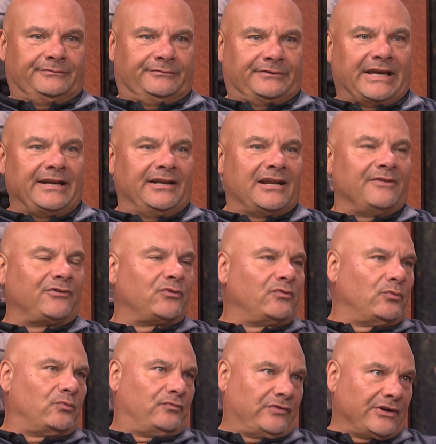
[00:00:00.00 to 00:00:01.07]
didn't have a
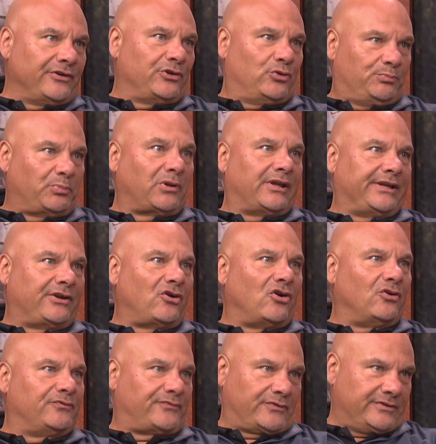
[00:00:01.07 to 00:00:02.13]
very good play
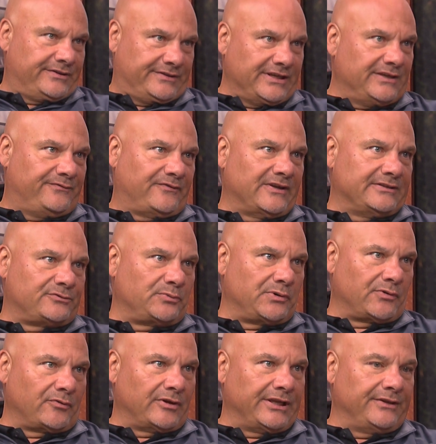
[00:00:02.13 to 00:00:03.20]
called for the defense we
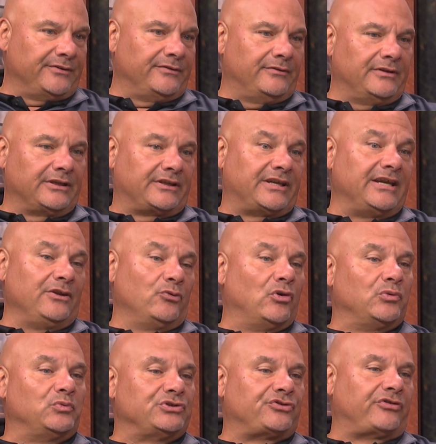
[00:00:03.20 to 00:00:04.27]
were in. The key to
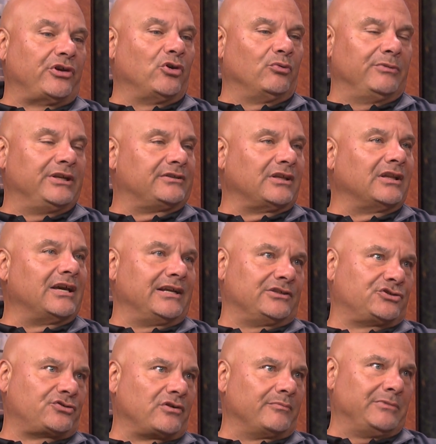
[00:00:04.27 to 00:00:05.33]
it was Tillman at the line
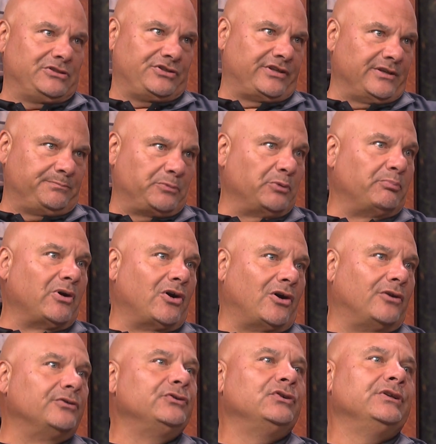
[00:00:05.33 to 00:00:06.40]
of scrimmage tipped the
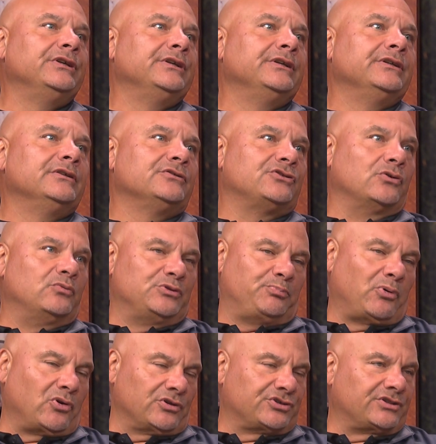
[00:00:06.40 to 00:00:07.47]
ball. So it was
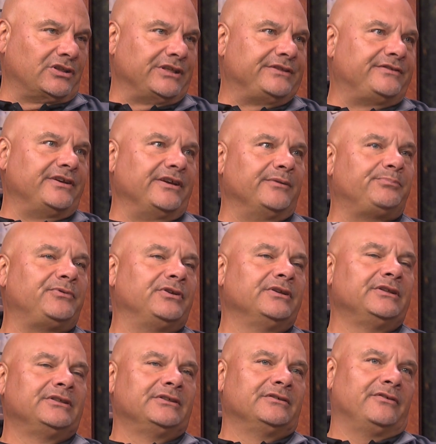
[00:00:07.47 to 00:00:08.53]
partially tipped.
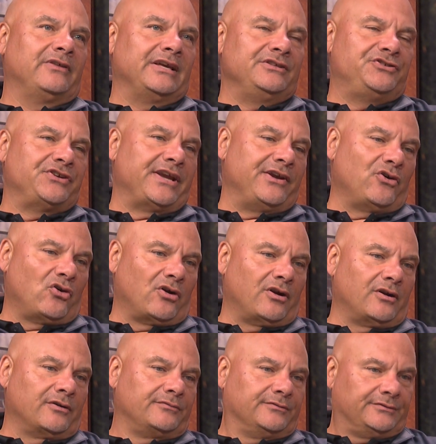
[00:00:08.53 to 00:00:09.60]
Then
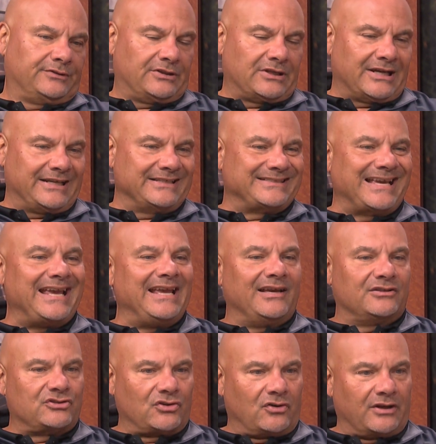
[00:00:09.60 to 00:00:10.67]
JR got his
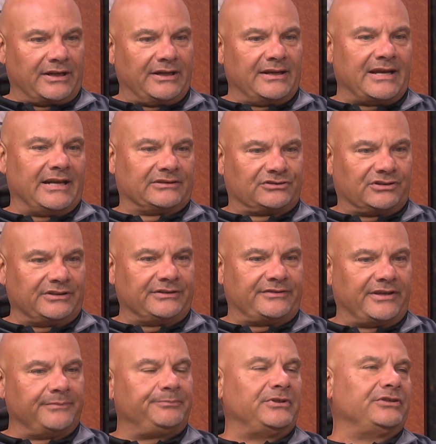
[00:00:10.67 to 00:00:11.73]
hands on it and actually
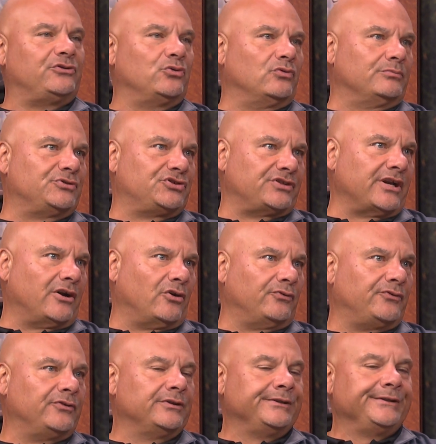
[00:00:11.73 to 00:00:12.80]
tipped it to himself.